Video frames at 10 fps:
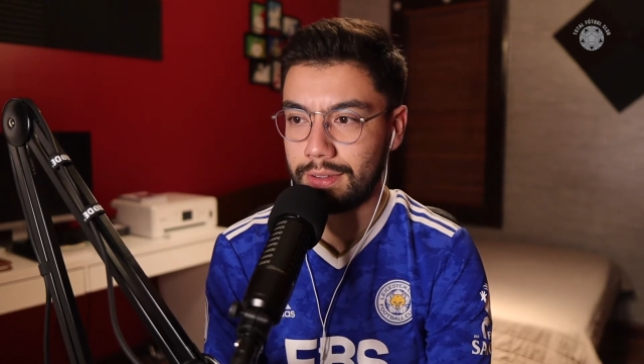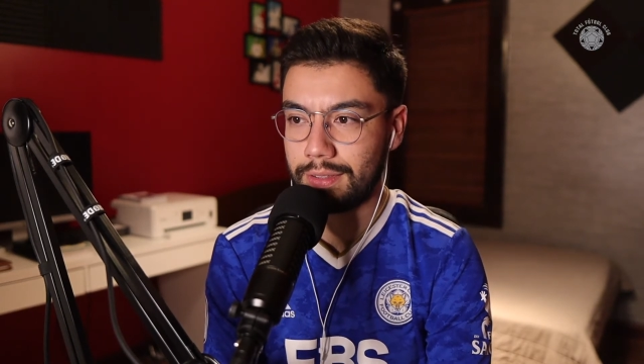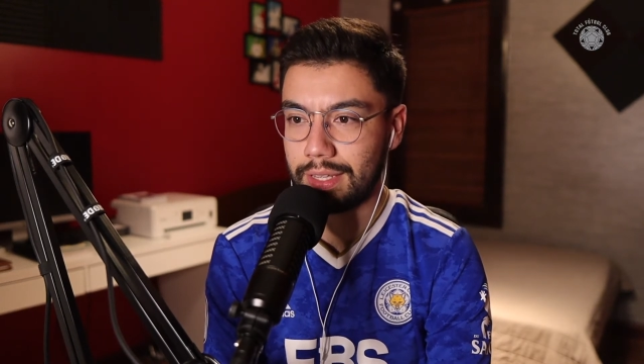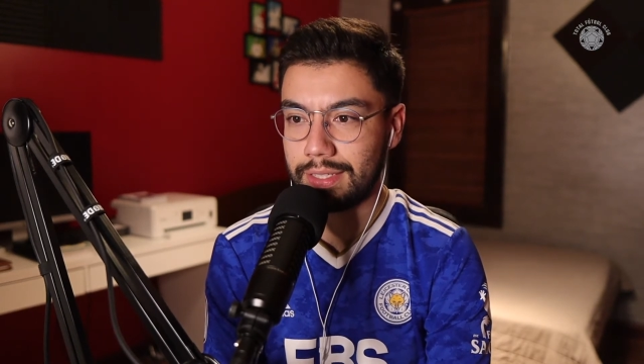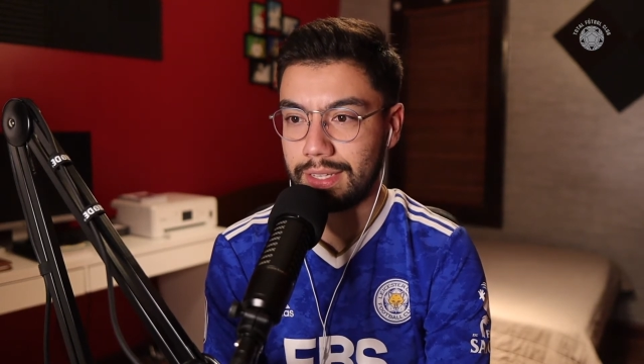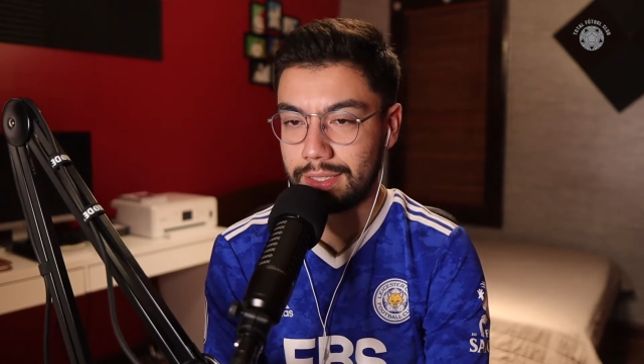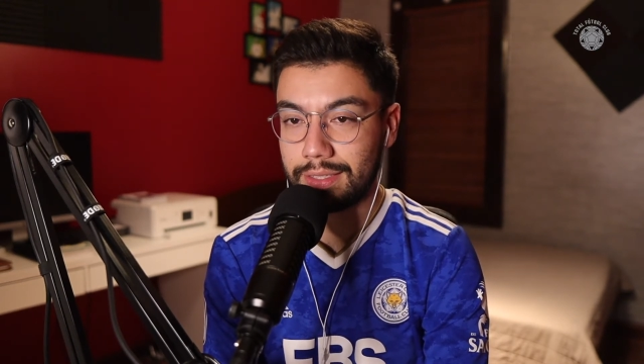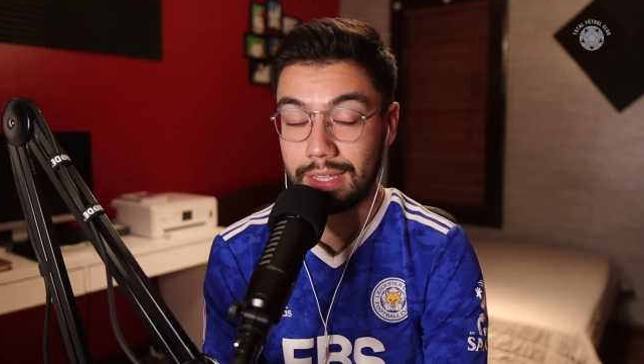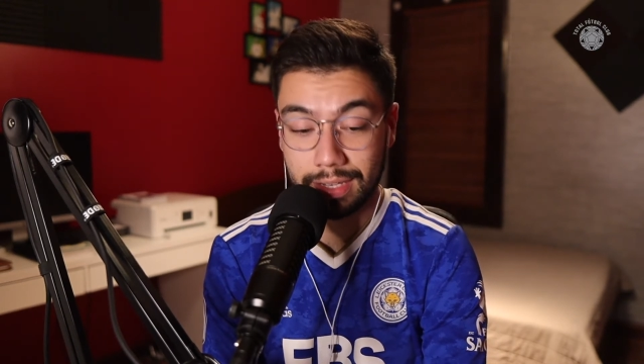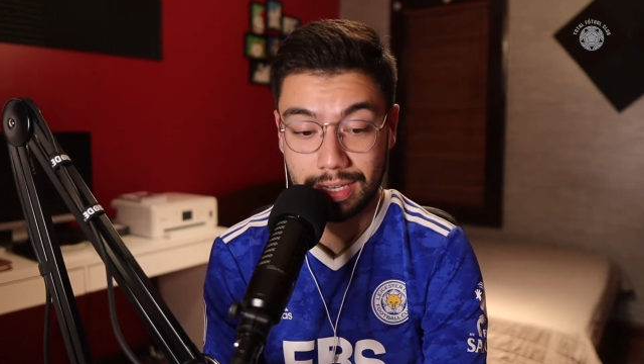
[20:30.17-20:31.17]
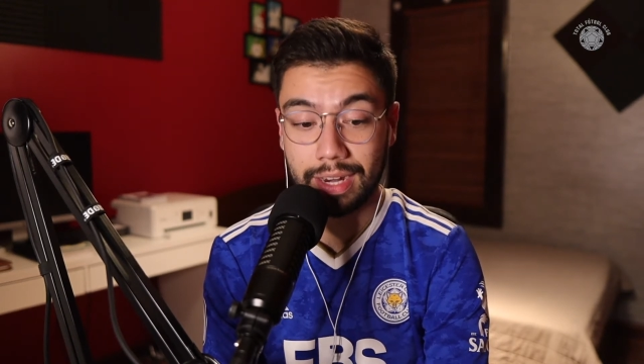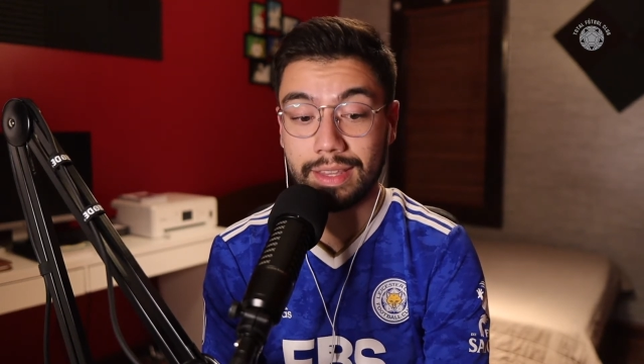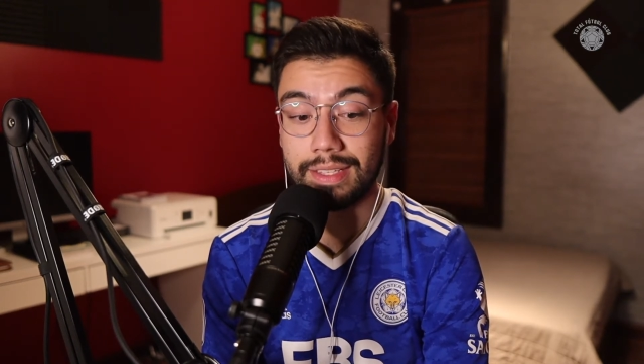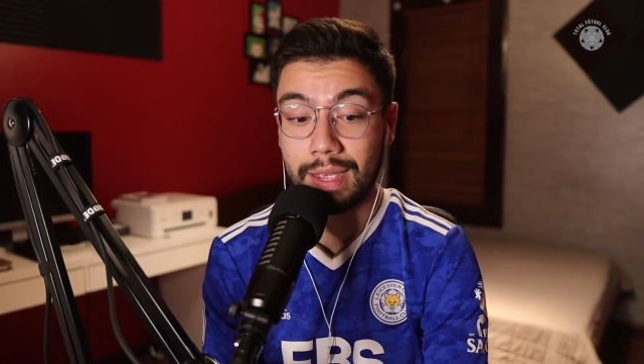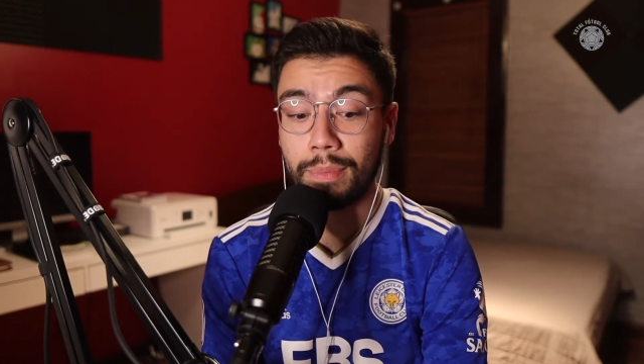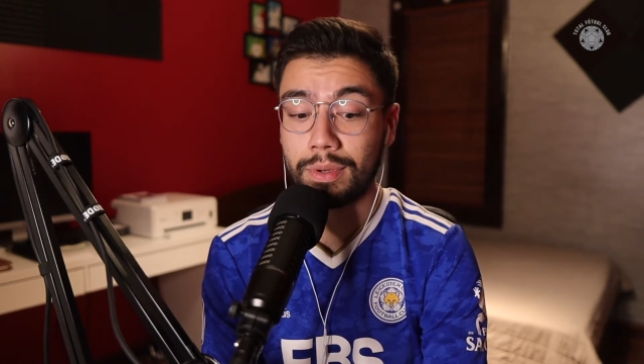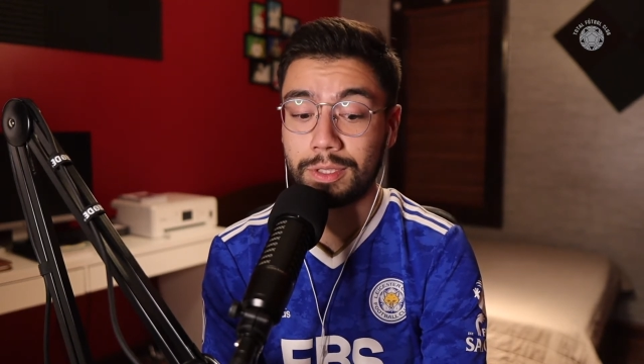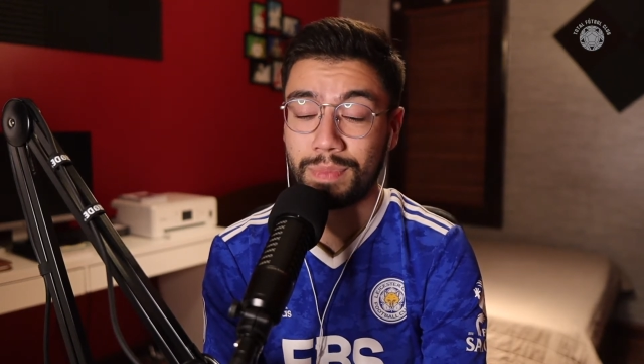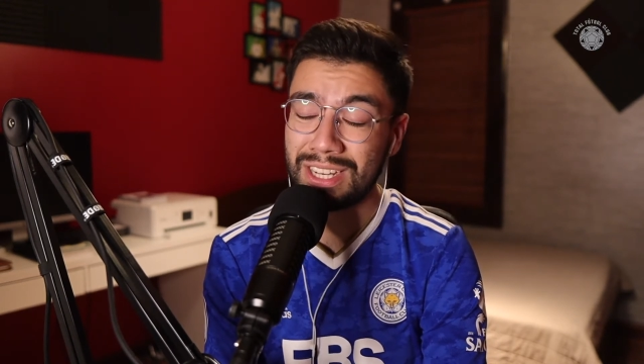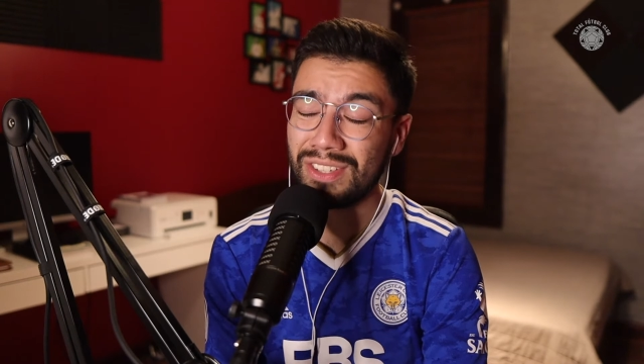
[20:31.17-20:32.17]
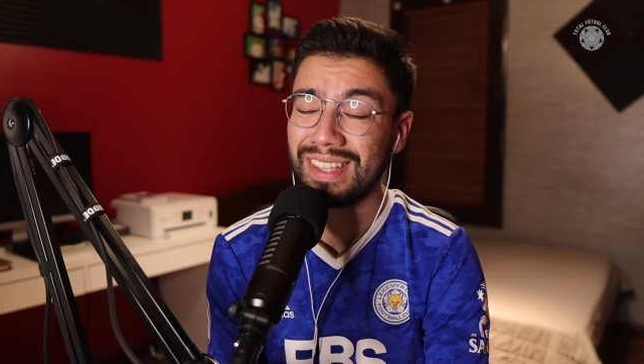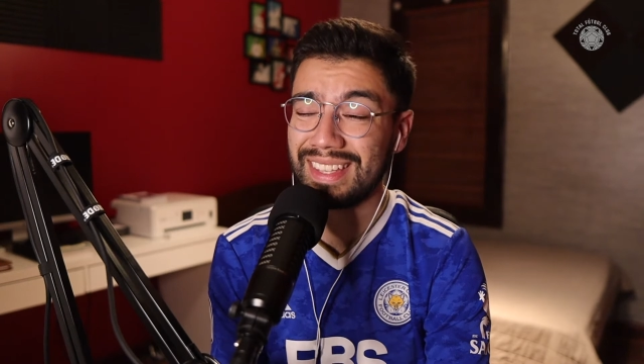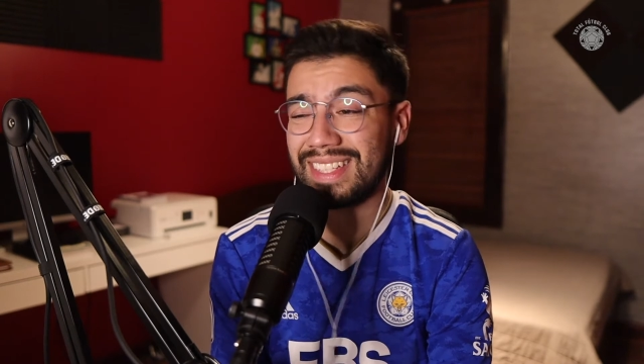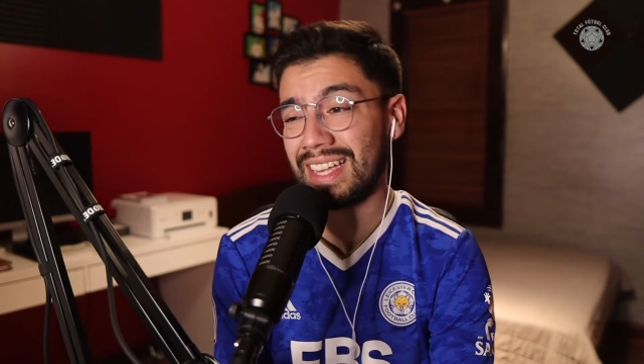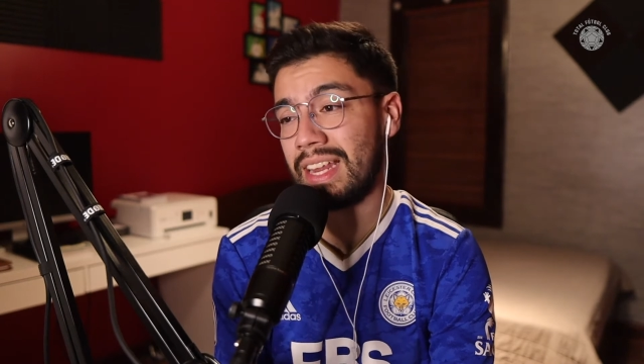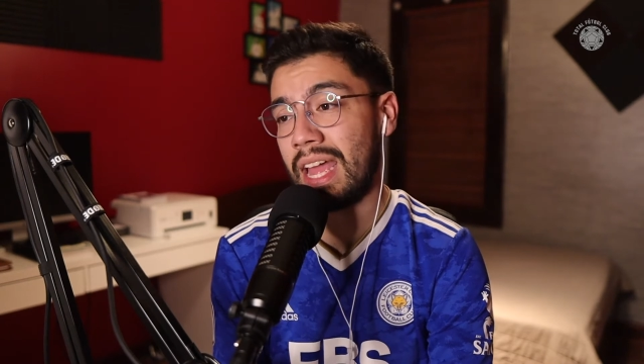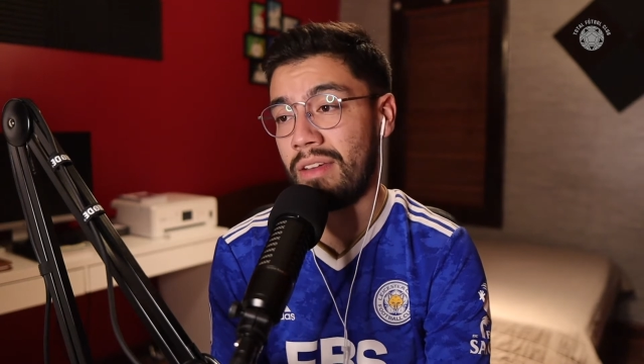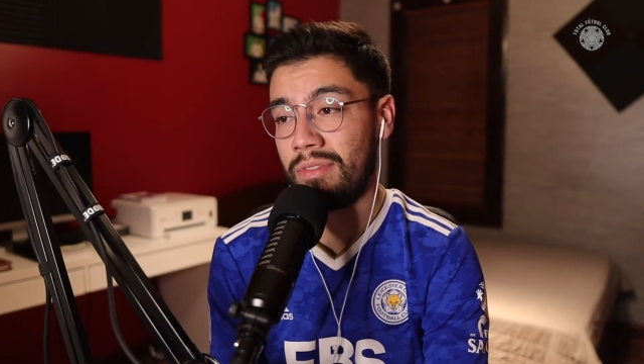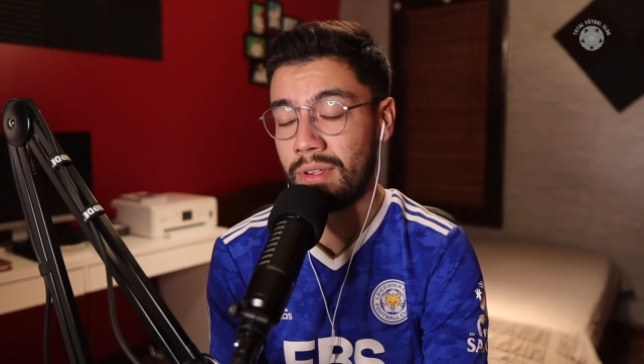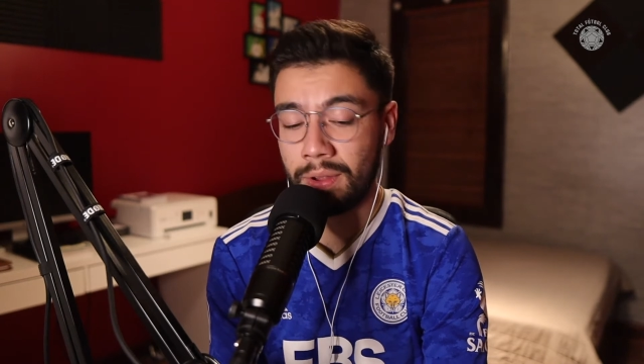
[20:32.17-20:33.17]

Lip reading: They dictated the tempo, especially in the second half.